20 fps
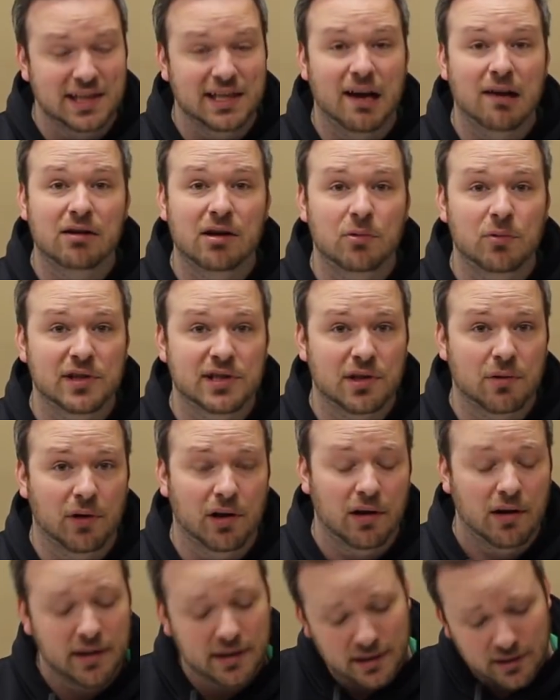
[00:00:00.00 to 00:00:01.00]
exactly what's
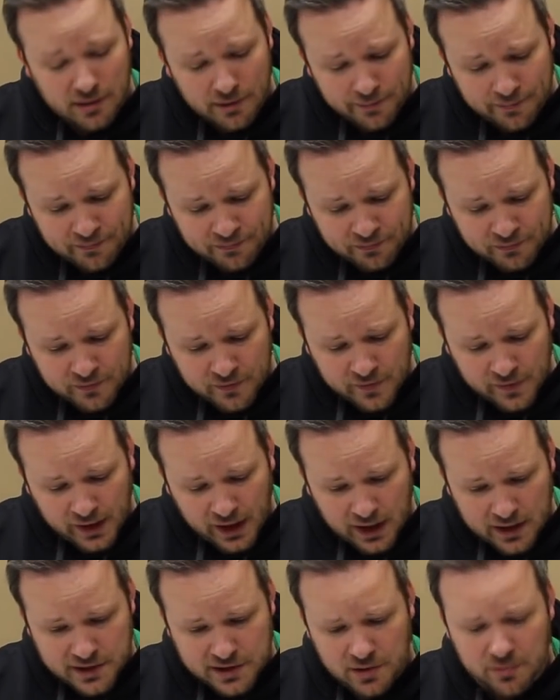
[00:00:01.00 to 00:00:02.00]
going on here.
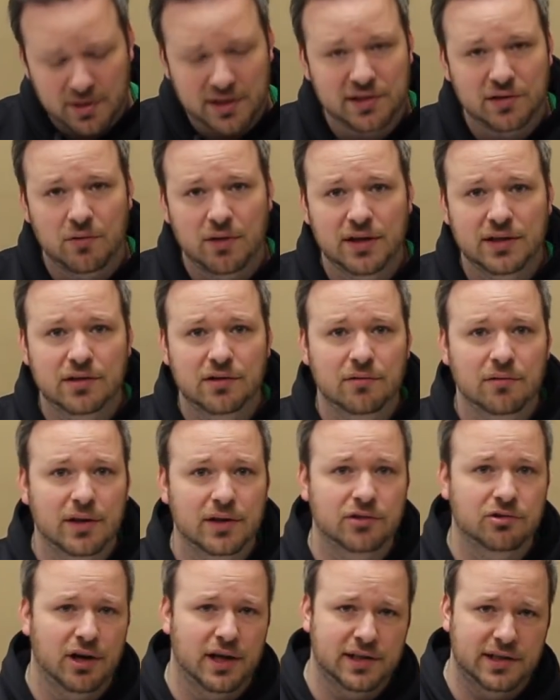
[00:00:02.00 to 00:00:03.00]
And so he's going to
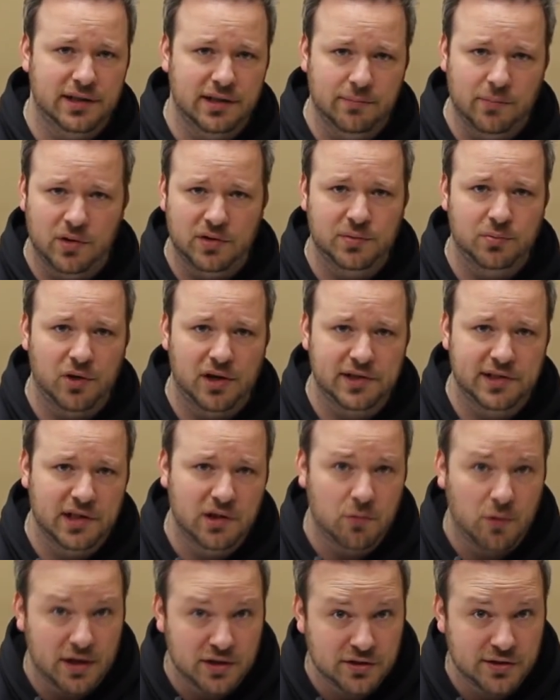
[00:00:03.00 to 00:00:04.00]
address the most
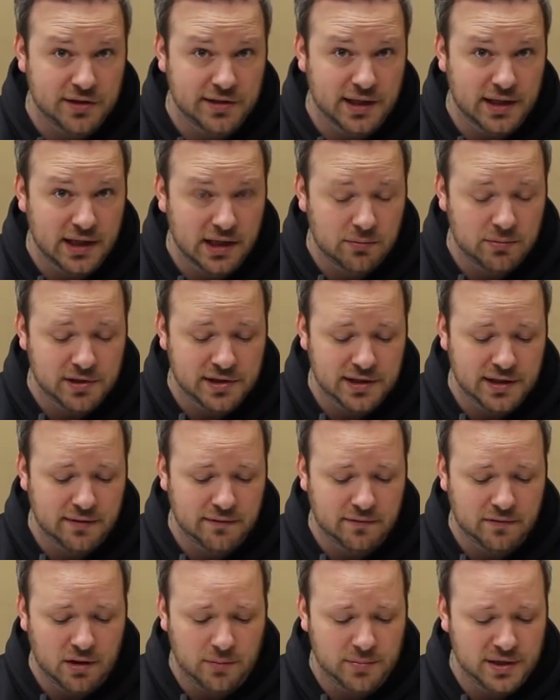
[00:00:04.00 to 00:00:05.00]
pressing questions that he
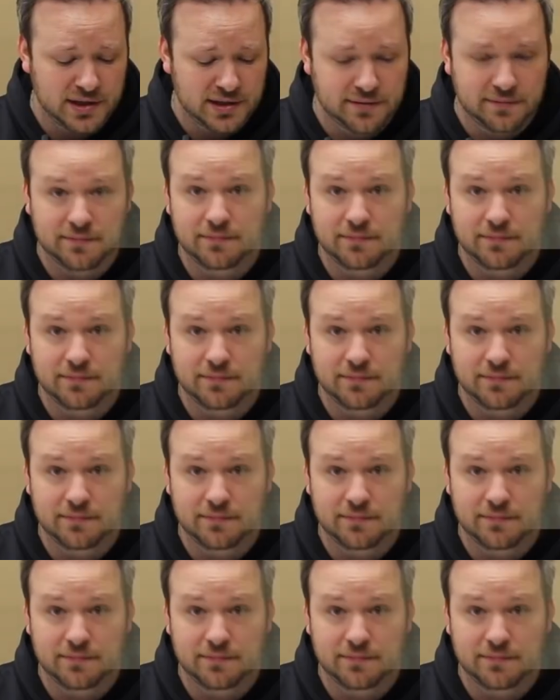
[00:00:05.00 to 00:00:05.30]
received from his